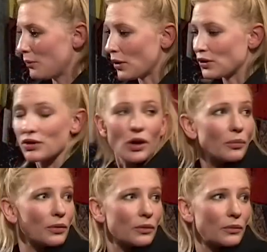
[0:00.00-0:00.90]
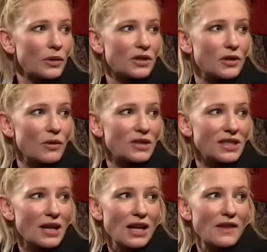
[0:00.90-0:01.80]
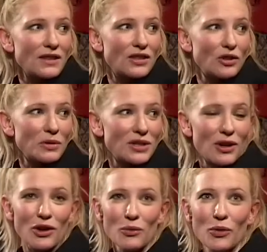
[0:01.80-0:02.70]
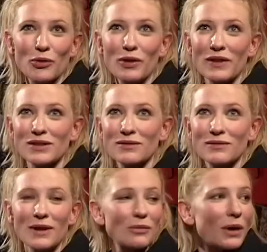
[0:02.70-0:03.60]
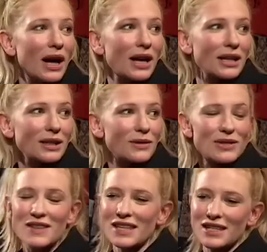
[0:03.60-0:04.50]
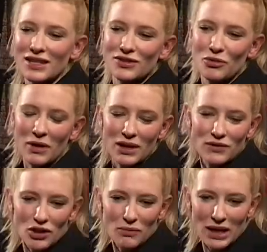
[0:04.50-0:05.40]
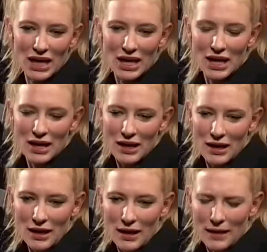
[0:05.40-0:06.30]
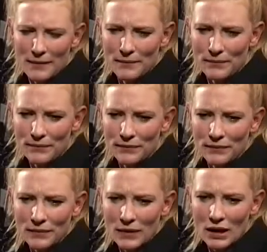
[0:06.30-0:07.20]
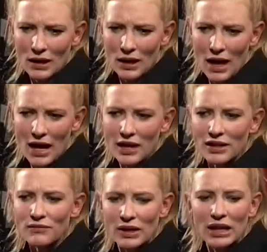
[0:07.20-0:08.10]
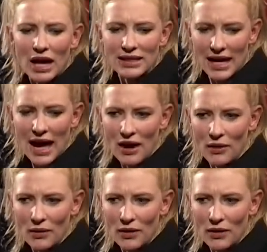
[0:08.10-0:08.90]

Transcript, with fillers: Bottrop, which the most exciting thing to do was to go to the Warner Brothers Fun Park. It was an industrial part of Germany. Um, and I didn't realise how